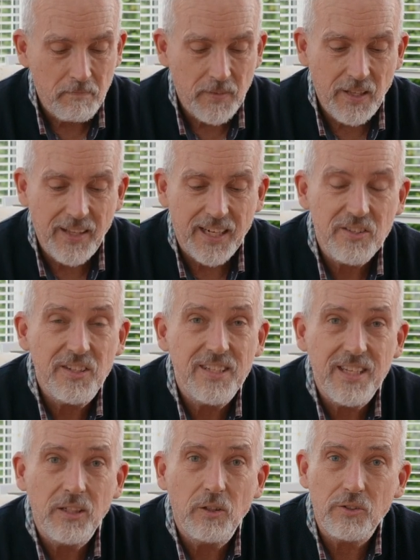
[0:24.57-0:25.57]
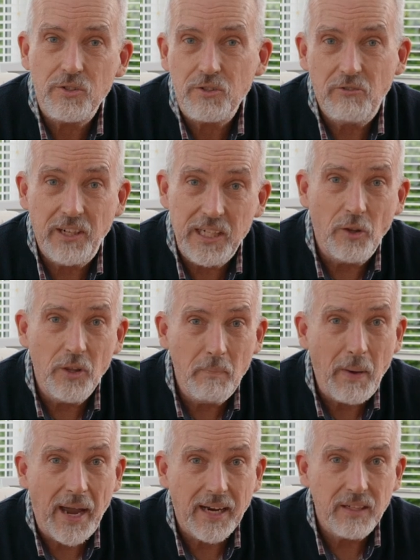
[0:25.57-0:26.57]
and that's the tilt screen on the
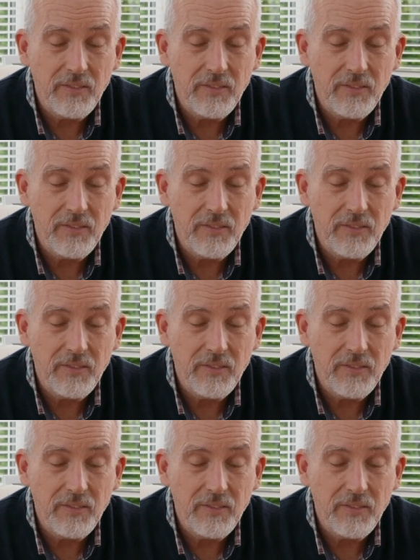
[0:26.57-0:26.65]
back.